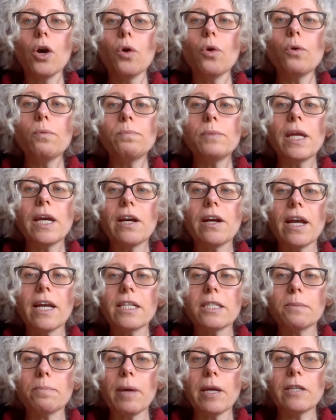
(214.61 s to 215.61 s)
whom they are
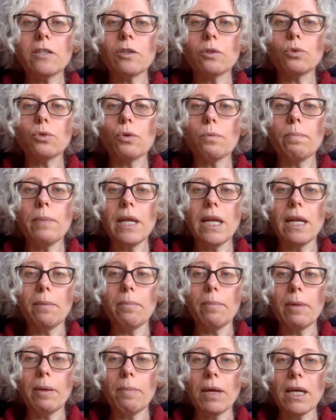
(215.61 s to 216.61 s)
expected to
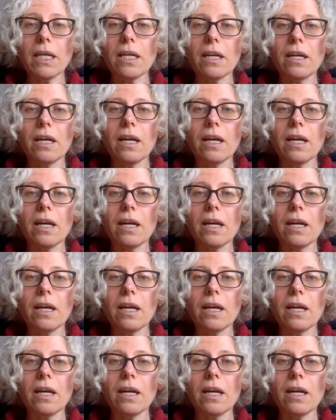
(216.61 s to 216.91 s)
mimic,